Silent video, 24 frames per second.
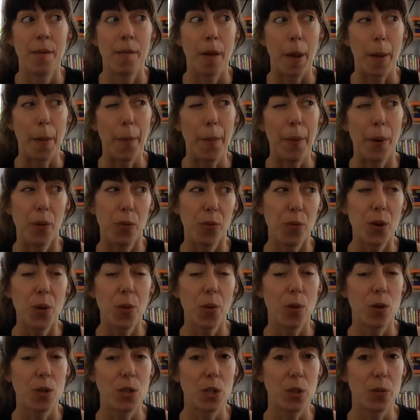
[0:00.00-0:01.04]
I'm about
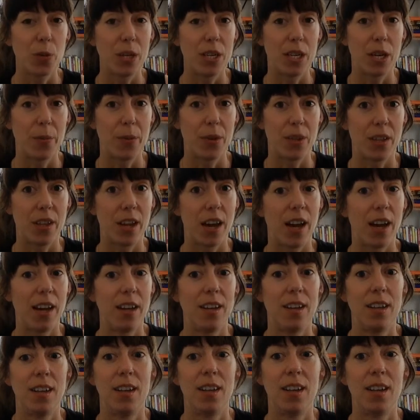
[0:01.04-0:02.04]
3/4 of the way done with that.